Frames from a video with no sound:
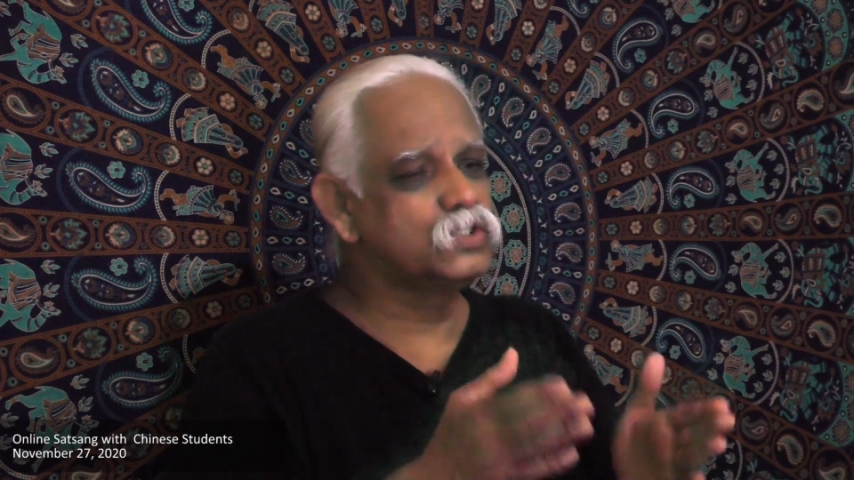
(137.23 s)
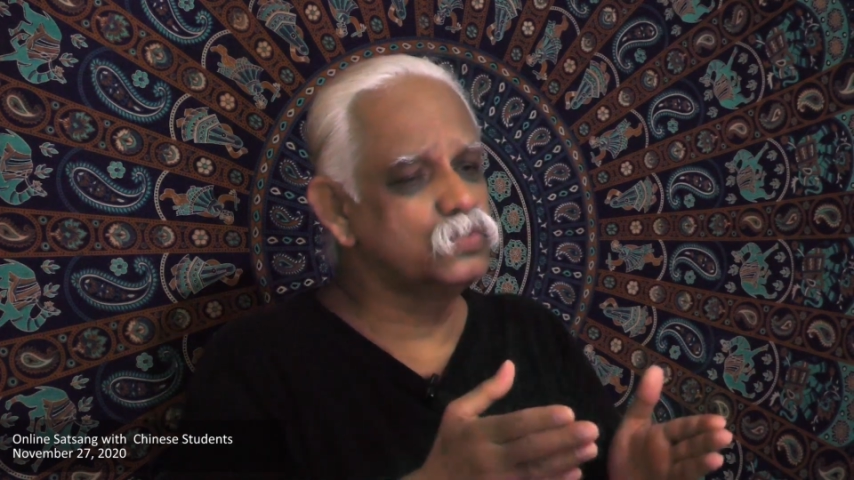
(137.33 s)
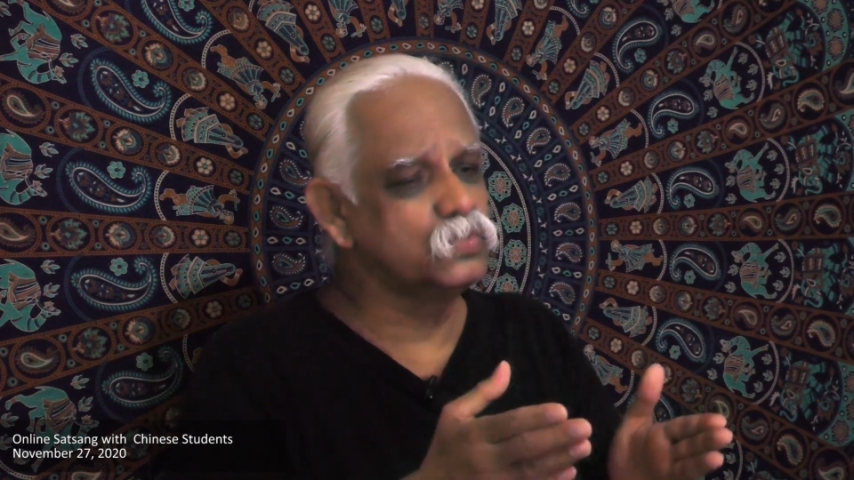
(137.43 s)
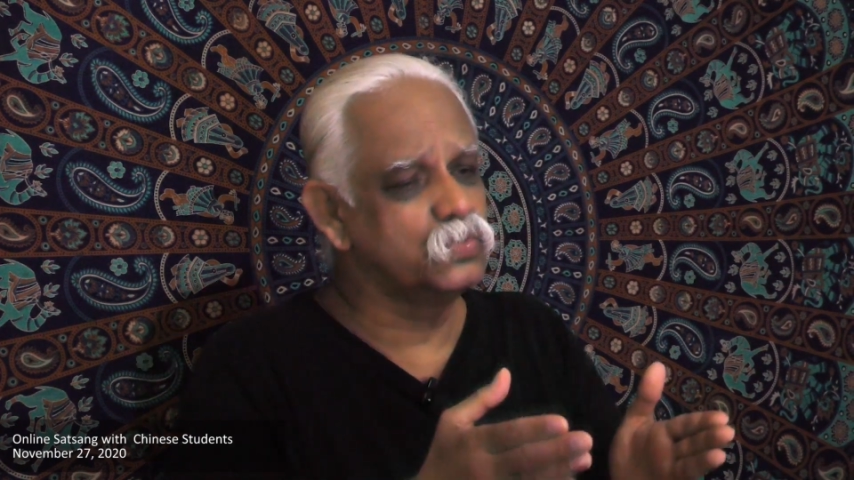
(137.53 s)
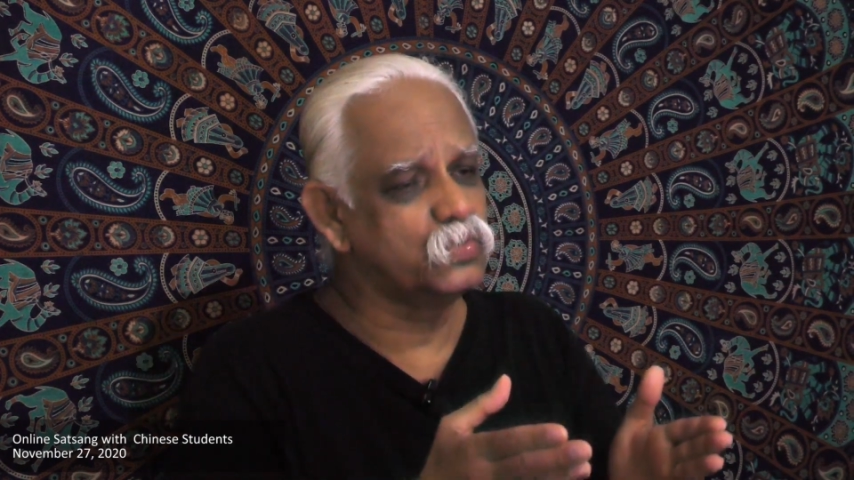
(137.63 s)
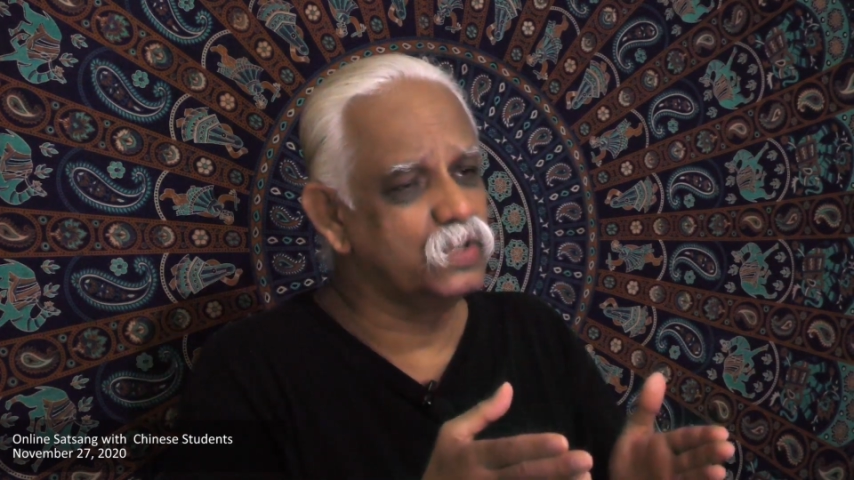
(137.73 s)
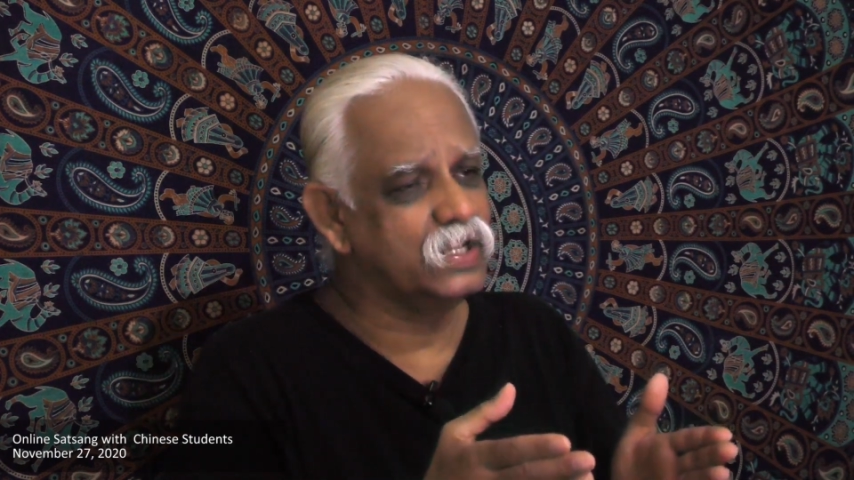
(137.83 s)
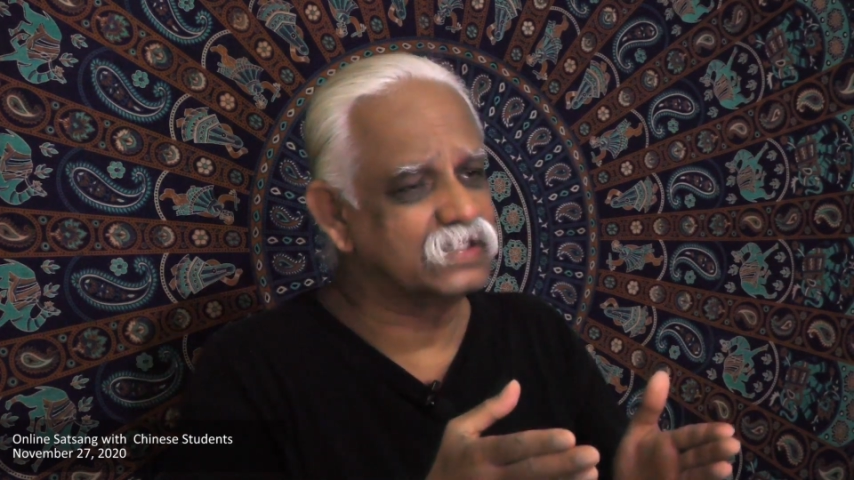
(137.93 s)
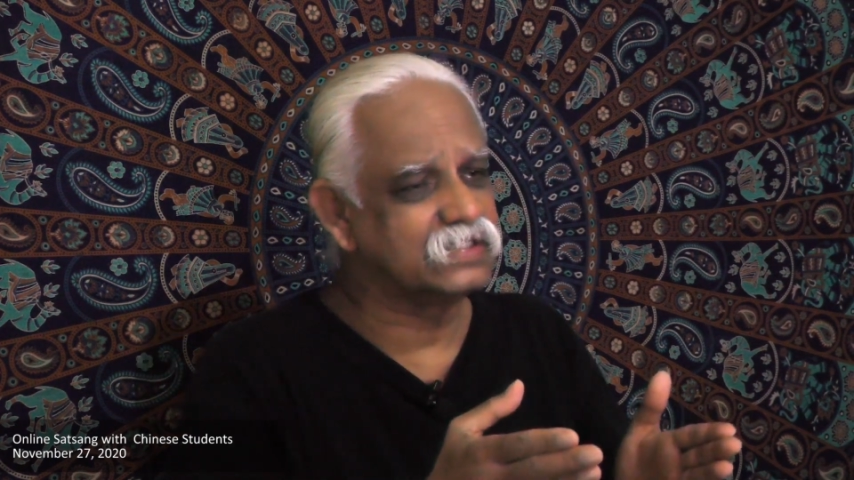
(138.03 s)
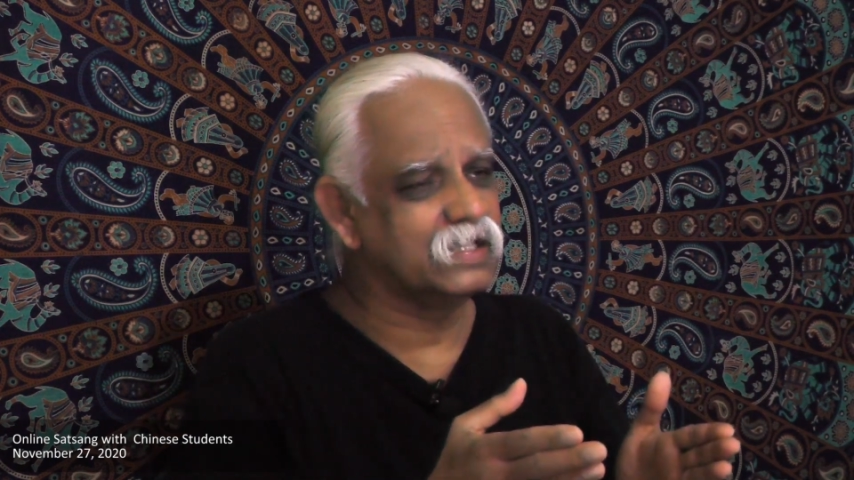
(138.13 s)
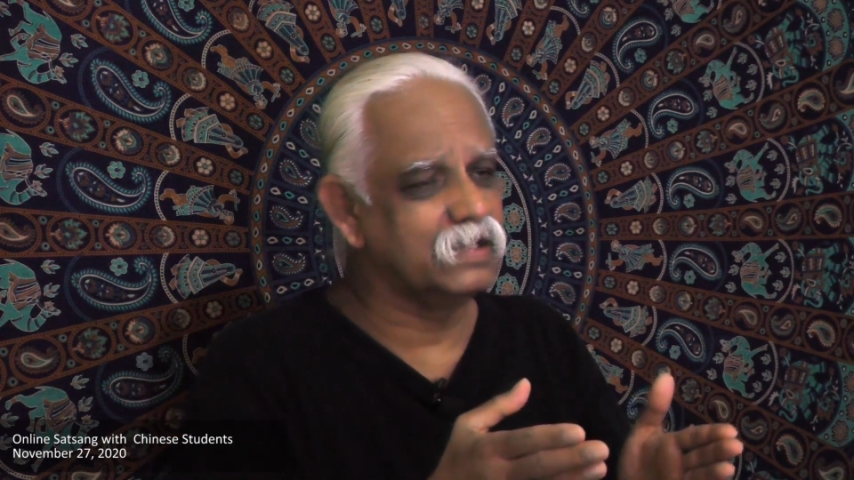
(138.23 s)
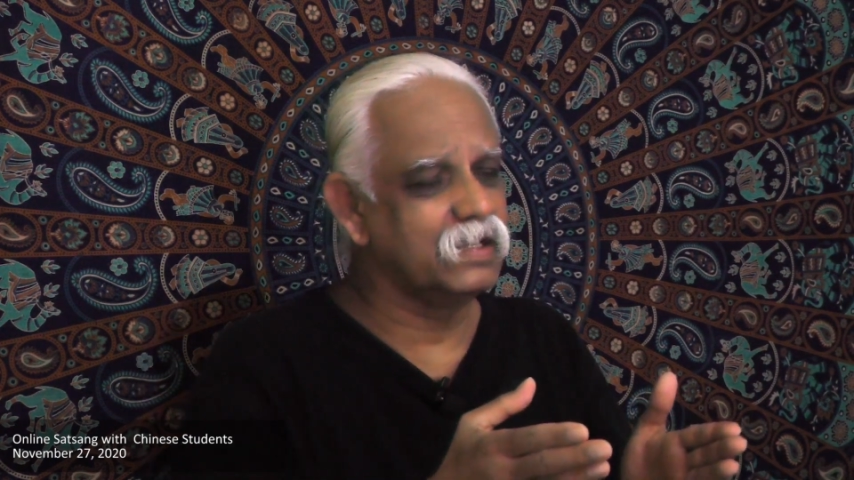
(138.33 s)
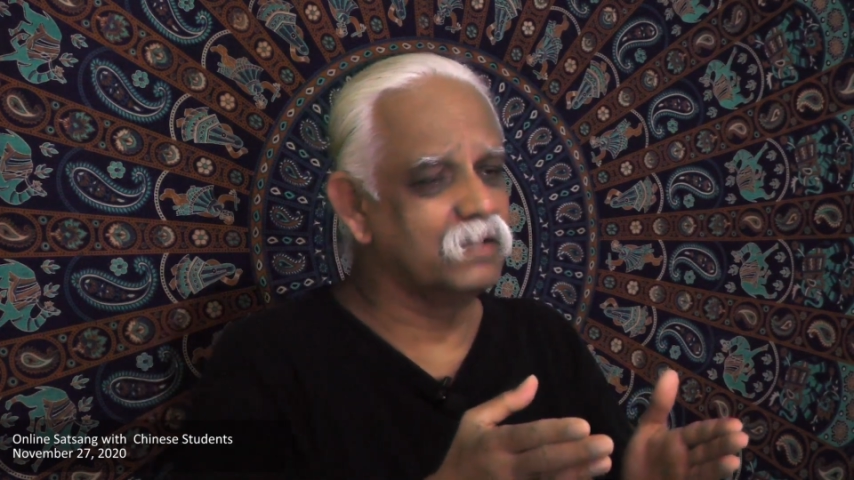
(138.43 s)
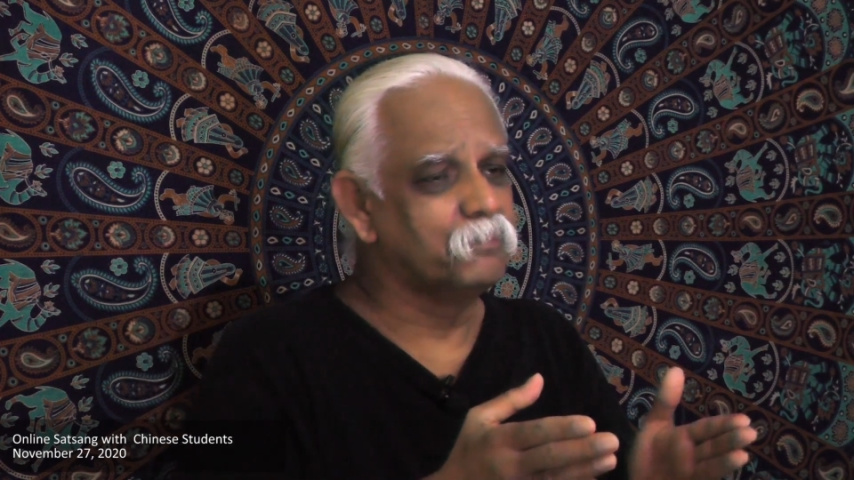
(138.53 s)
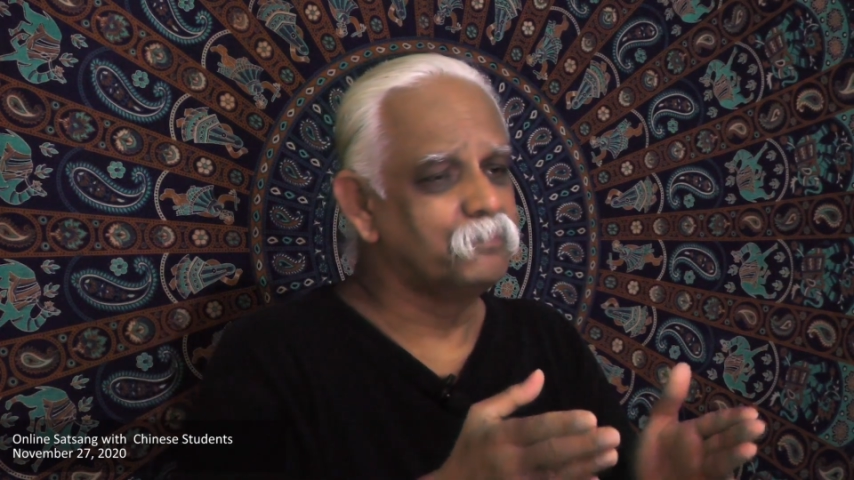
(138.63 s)
do is
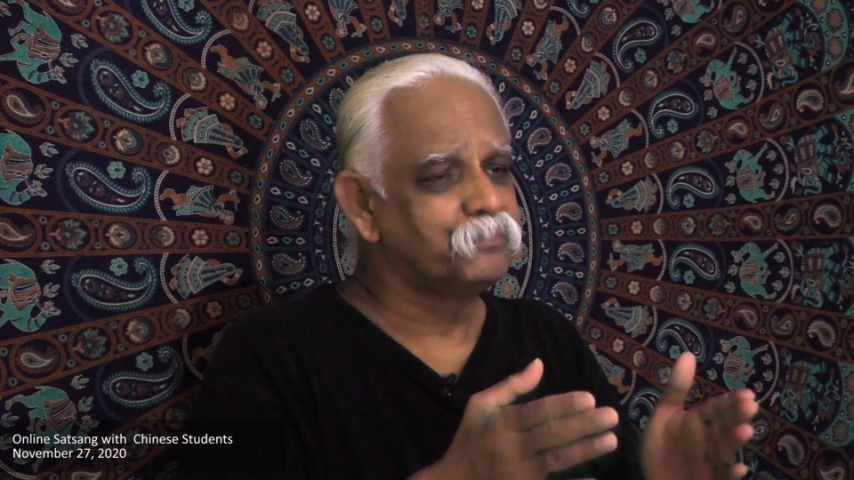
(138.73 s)
they